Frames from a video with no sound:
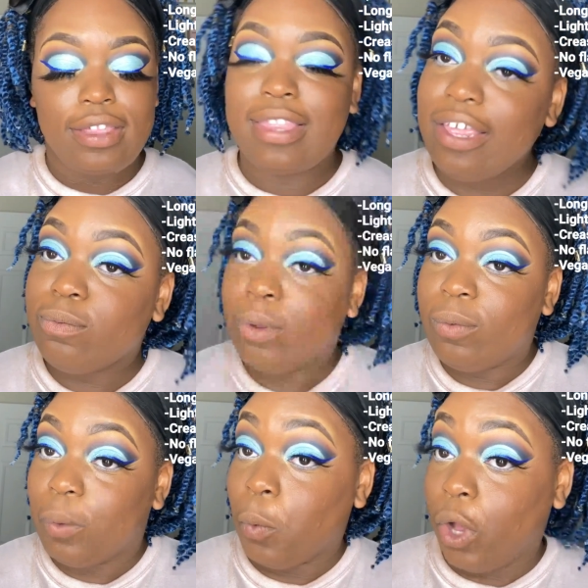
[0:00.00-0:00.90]
That's what
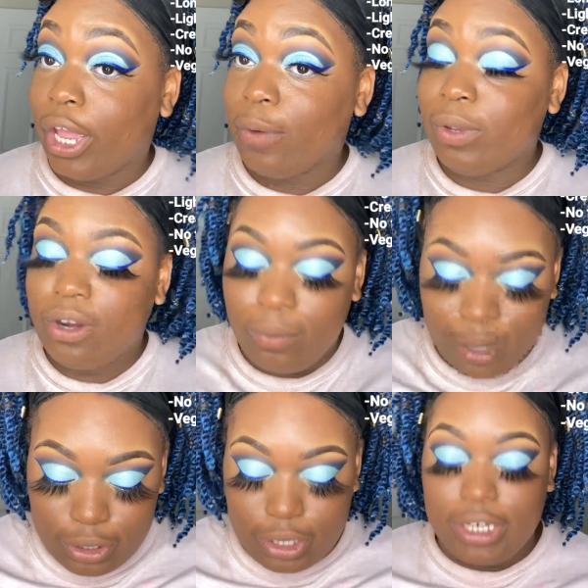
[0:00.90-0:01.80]
we want. We don't
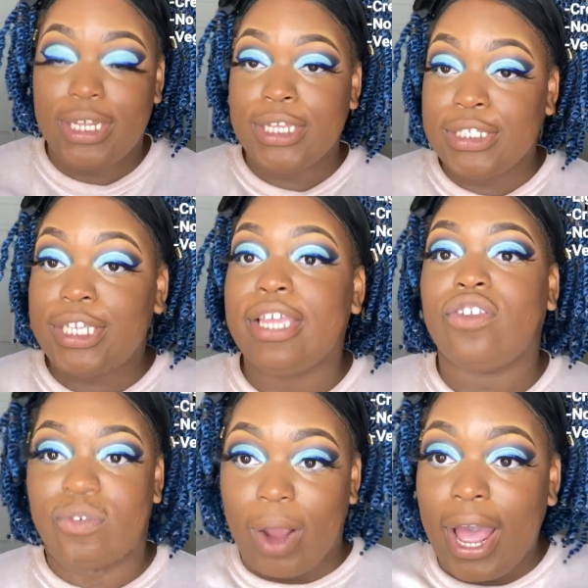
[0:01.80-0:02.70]
want to look dusty
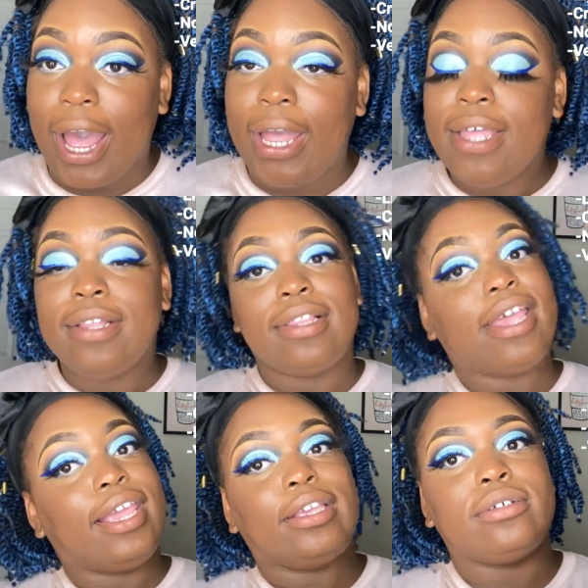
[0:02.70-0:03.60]
and dry.
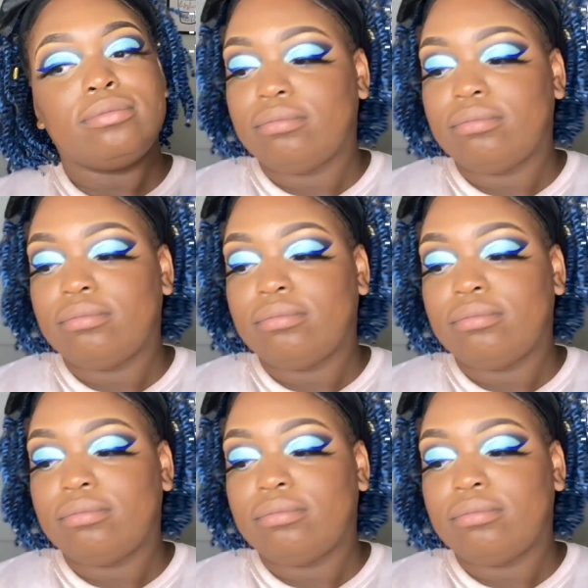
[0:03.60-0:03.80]
Like,